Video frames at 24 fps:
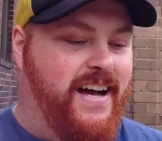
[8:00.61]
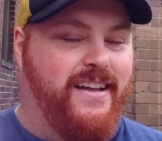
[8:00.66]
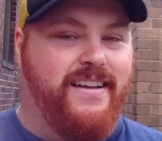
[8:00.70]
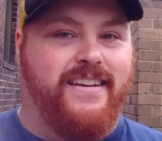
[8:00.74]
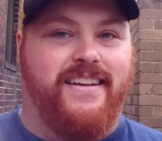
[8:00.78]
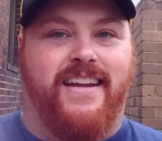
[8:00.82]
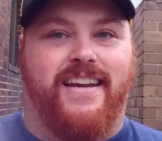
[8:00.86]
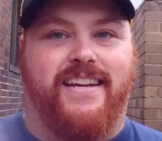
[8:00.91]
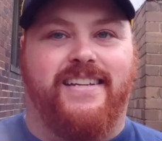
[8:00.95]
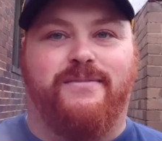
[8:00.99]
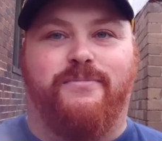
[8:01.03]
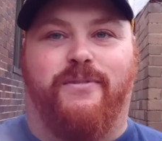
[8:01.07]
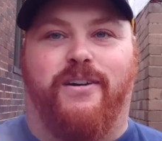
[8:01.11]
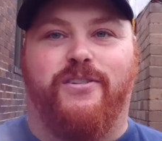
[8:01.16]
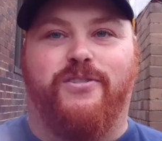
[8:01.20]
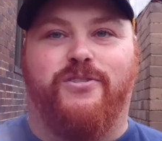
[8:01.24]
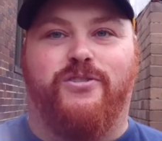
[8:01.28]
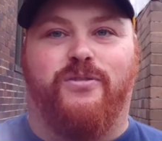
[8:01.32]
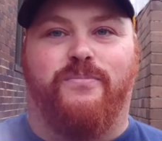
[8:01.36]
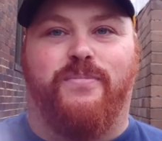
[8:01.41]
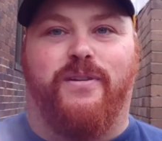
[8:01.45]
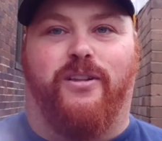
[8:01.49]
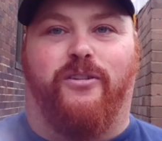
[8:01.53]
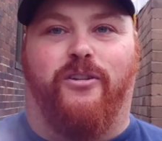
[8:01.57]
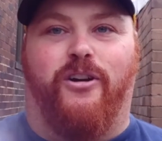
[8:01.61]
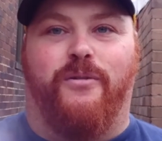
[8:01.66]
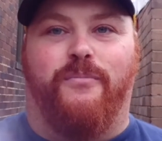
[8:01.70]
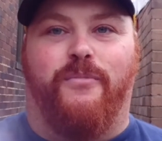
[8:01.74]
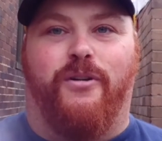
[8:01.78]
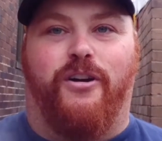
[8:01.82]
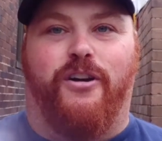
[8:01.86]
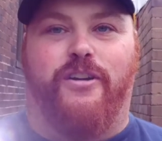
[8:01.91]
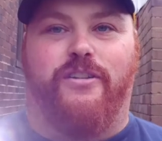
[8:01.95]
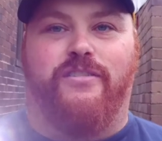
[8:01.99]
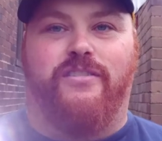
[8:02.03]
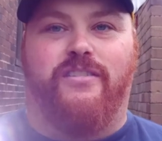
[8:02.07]
Next one should be low
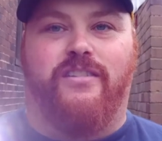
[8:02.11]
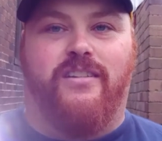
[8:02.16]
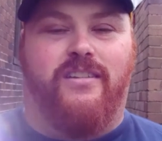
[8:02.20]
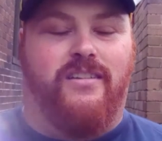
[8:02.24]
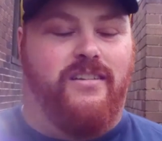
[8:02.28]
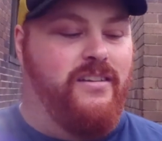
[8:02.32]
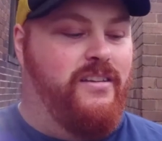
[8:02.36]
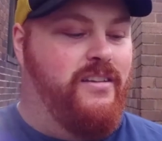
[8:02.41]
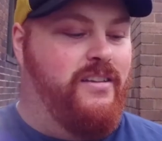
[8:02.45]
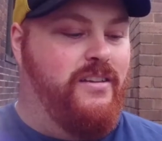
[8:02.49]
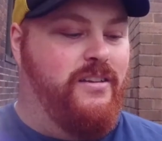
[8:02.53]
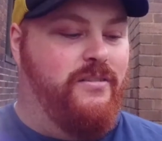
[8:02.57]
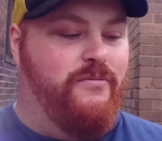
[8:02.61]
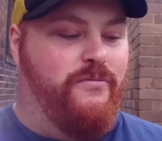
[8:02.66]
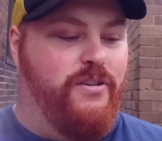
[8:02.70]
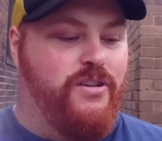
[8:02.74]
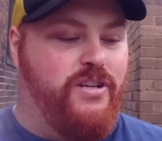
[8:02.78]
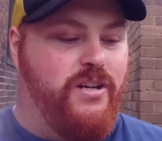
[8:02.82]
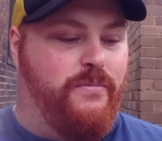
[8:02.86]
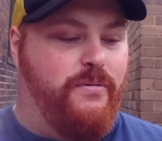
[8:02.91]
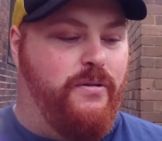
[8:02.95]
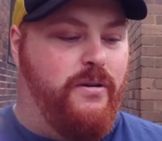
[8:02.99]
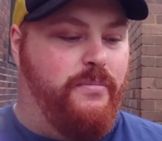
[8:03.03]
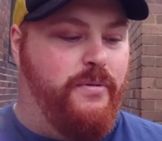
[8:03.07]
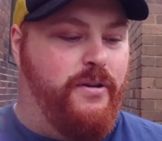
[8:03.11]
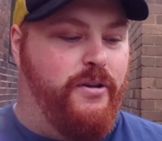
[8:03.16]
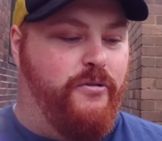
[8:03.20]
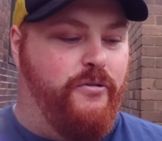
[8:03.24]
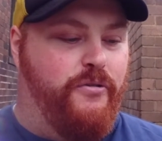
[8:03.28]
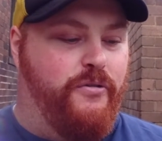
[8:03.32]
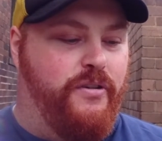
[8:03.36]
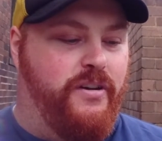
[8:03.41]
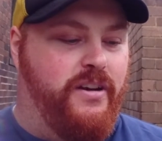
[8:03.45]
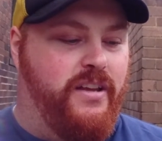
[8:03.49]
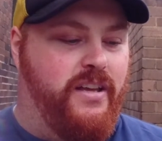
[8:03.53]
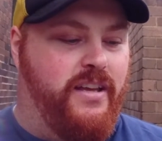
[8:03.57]
mode, which I probably
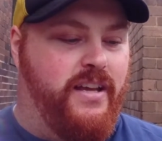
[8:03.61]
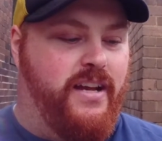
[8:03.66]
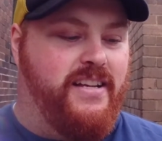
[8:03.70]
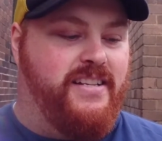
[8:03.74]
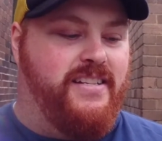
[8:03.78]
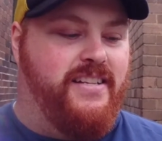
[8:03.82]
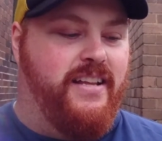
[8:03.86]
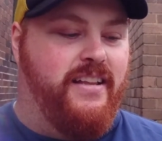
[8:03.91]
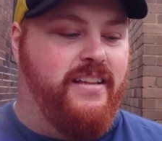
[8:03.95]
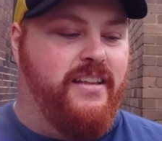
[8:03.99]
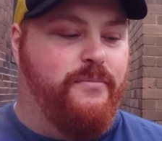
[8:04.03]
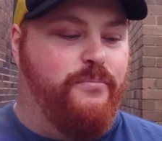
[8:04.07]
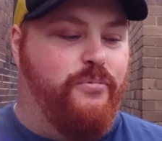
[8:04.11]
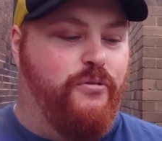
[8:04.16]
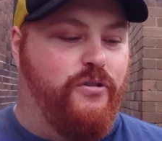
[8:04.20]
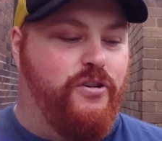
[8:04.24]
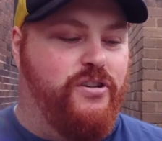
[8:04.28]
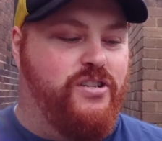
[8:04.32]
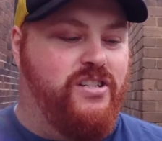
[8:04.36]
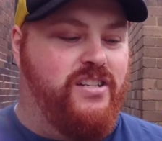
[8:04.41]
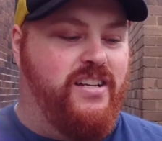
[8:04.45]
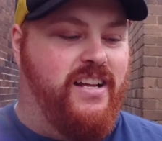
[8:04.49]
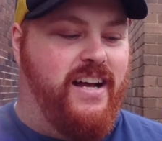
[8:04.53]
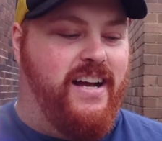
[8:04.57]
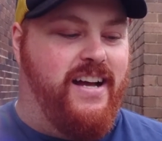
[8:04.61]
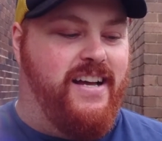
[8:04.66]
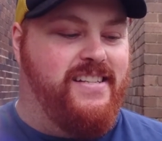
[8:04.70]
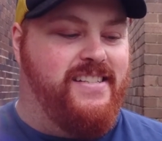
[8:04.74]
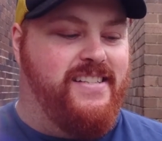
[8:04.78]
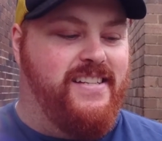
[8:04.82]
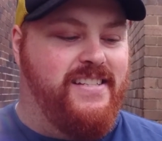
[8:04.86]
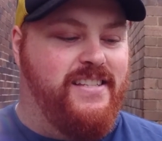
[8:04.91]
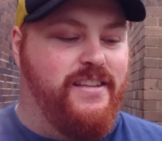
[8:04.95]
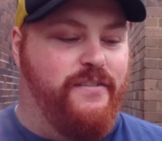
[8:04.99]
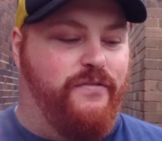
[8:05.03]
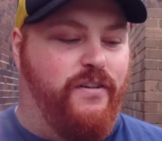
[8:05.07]
already accidentally pushed.
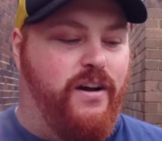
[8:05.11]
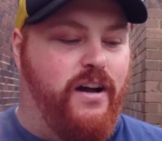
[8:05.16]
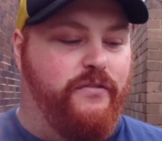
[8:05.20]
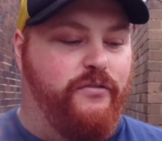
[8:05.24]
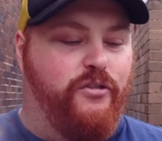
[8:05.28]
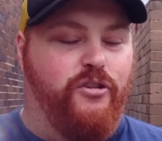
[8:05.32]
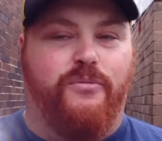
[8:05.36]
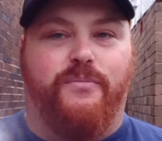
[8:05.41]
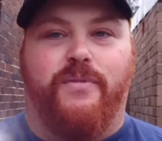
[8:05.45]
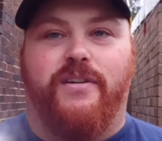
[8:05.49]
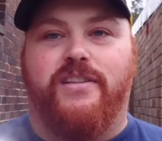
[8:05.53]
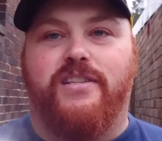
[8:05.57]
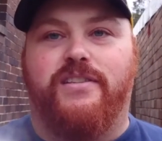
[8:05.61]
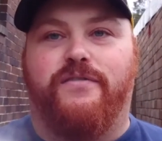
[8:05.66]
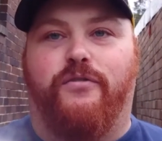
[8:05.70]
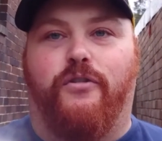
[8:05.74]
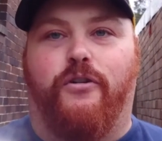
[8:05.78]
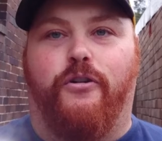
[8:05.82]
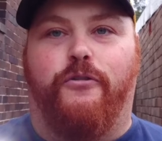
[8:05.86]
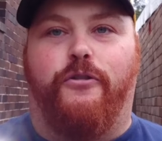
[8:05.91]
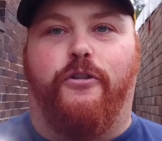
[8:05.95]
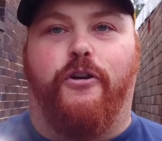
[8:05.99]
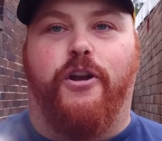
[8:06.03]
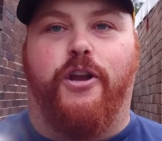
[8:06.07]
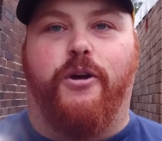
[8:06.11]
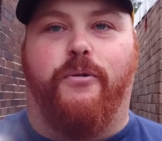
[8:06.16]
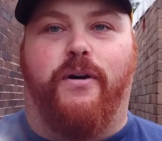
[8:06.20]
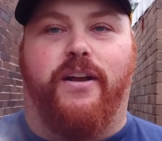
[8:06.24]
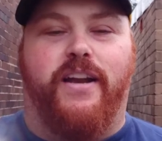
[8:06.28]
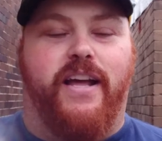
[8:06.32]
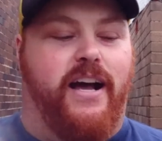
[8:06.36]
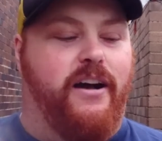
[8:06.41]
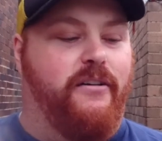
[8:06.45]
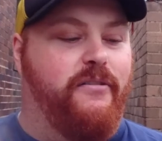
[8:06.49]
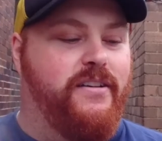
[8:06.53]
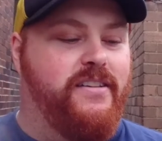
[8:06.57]
65 lumens for
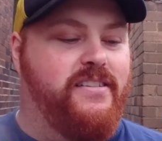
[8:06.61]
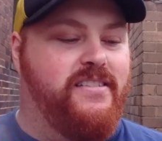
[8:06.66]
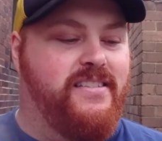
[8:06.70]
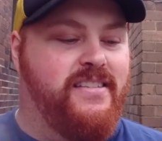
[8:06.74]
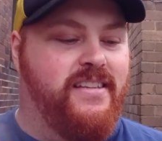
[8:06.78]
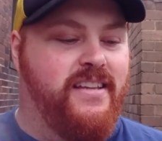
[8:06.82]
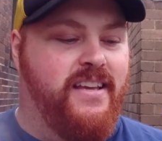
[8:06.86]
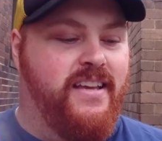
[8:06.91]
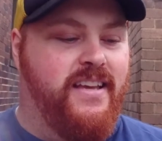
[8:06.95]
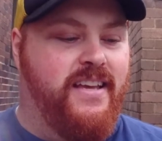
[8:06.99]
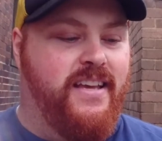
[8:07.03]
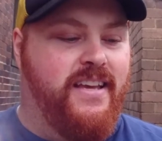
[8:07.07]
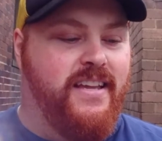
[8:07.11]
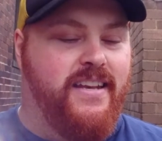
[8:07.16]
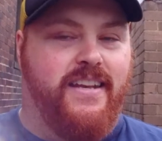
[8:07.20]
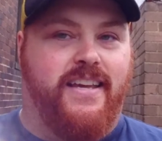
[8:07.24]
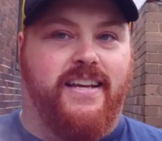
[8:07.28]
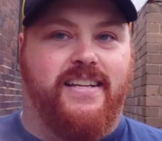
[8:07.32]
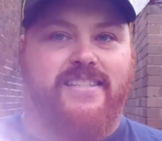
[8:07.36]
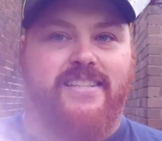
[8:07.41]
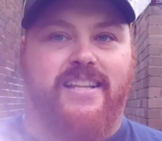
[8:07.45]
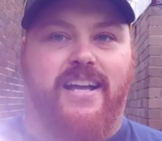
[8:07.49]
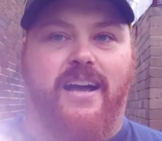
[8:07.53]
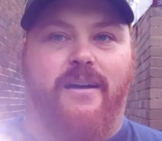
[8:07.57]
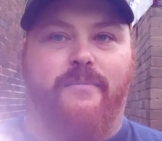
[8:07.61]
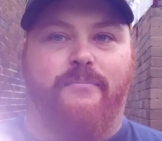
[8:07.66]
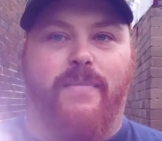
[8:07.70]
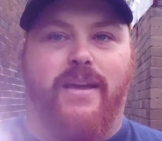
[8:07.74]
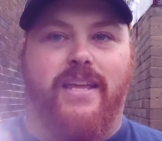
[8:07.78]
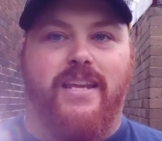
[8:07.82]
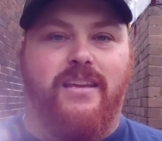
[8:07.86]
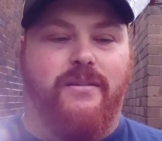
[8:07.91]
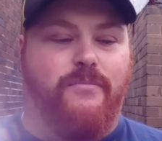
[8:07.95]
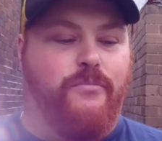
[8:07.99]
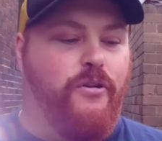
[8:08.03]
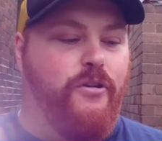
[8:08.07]
31 hours. Next up,
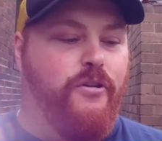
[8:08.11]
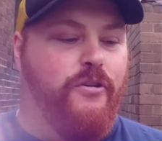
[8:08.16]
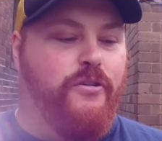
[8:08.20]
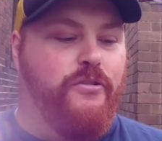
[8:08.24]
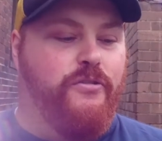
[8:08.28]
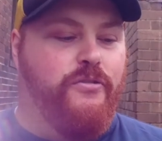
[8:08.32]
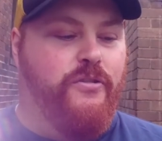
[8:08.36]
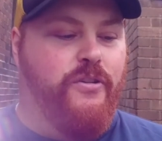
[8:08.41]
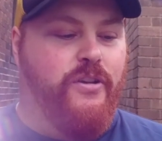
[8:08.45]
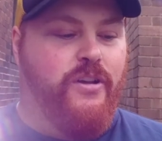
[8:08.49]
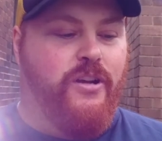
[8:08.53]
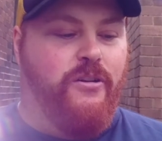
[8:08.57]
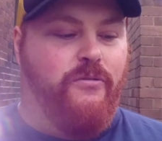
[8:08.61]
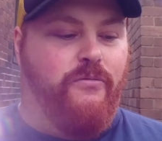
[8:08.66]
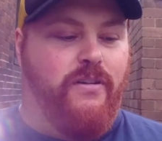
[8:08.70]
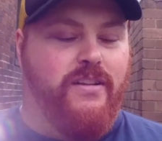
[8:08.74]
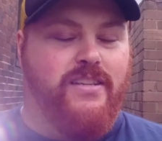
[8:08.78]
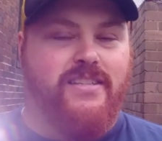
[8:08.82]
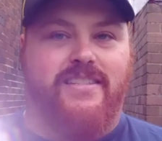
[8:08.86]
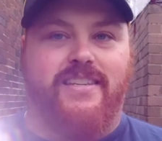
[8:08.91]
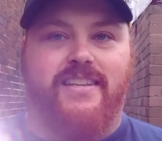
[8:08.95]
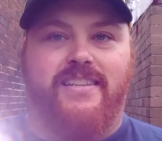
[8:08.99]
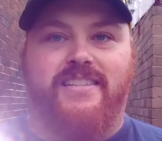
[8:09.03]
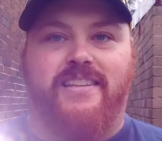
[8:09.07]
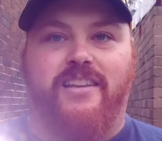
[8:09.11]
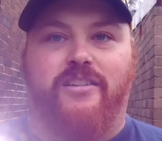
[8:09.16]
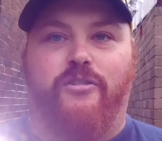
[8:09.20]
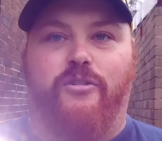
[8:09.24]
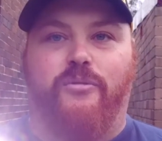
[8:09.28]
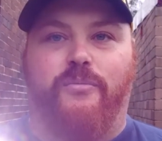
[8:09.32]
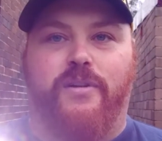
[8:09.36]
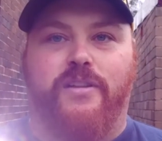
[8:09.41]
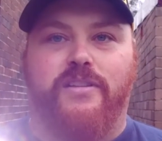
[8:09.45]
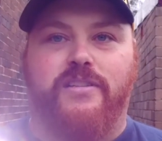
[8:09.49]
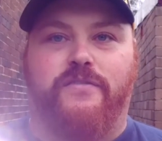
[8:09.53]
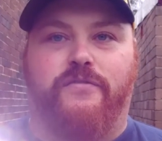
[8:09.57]
medium mode, 160
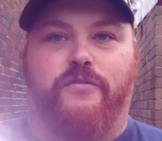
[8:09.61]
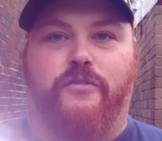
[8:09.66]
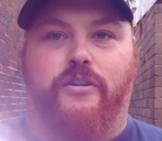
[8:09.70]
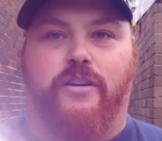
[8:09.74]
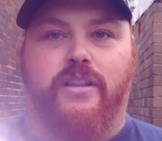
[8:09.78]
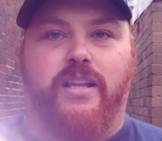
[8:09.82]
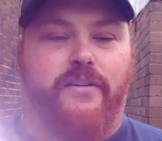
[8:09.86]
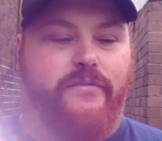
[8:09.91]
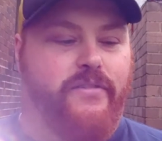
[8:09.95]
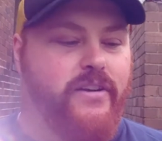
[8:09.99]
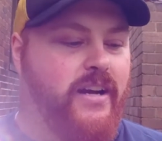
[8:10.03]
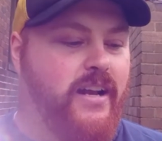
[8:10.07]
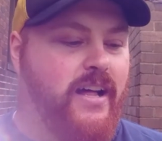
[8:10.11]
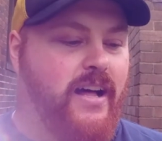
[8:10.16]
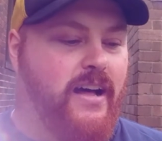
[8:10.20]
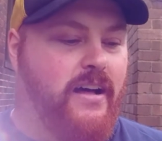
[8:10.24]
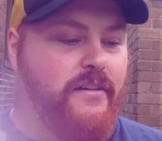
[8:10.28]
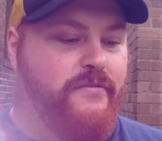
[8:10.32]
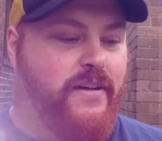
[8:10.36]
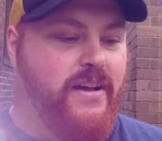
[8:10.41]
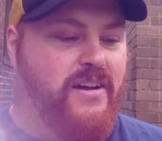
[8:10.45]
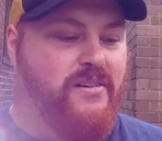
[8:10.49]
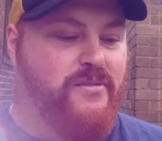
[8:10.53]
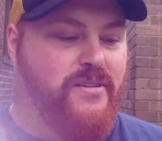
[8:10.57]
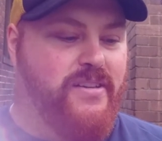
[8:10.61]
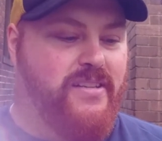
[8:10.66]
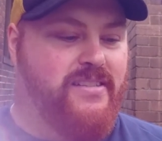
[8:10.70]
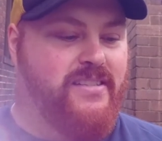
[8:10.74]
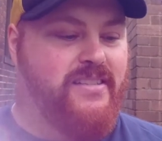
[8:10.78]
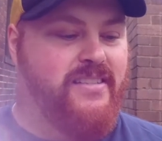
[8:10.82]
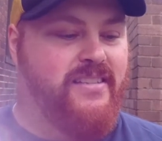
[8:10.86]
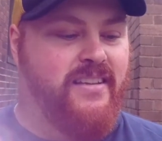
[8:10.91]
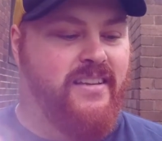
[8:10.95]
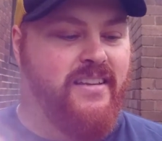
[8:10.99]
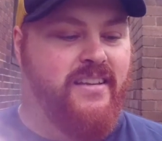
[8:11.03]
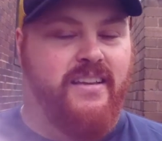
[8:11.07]
lumens for 11.5
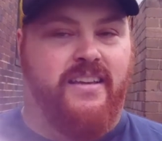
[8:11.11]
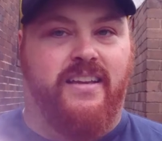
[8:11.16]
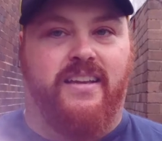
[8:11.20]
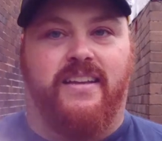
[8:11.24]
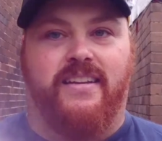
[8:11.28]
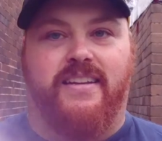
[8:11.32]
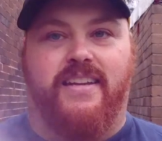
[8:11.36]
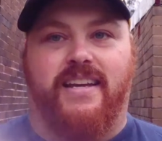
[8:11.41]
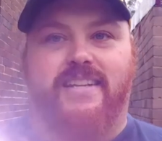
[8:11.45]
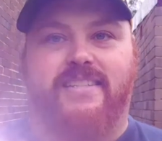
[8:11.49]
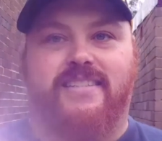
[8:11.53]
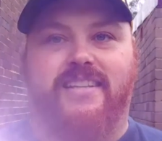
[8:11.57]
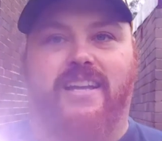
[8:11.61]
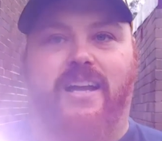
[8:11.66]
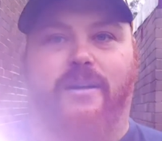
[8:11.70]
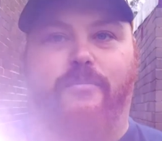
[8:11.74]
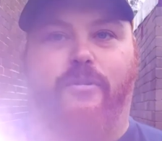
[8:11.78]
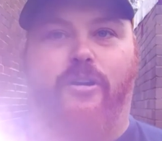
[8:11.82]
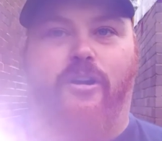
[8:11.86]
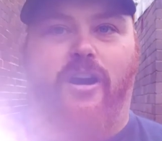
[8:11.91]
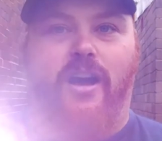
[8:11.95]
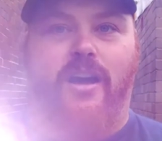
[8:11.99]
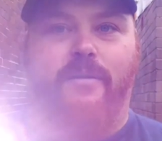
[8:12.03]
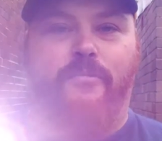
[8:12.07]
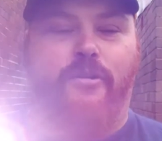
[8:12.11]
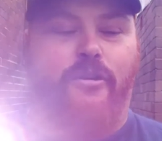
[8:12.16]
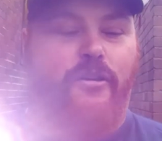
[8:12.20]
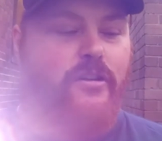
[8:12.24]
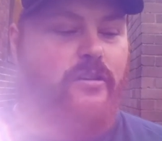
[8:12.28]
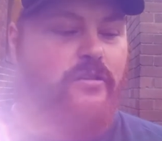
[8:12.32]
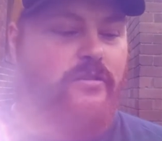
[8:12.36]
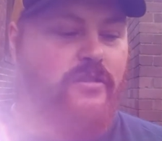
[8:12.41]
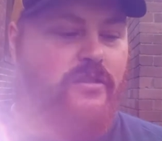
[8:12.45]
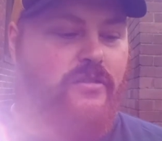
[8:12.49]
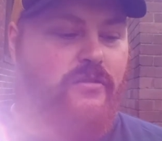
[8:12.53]
hours. Next up, high mode,